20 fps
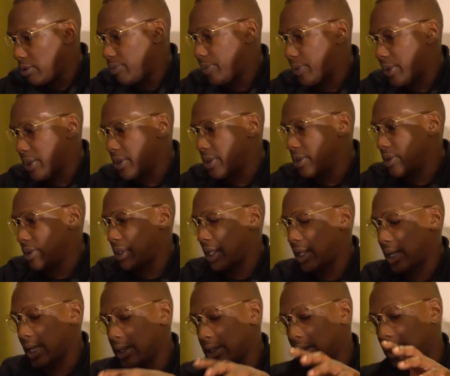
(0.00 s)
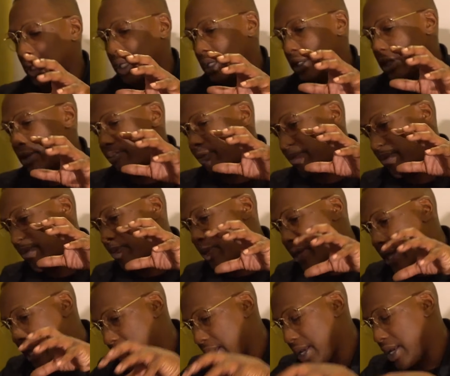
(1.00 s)
but I think it
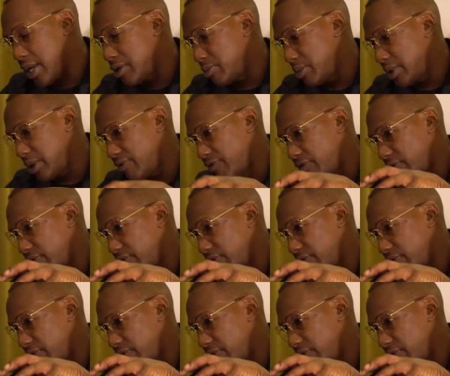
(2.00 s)
prepared me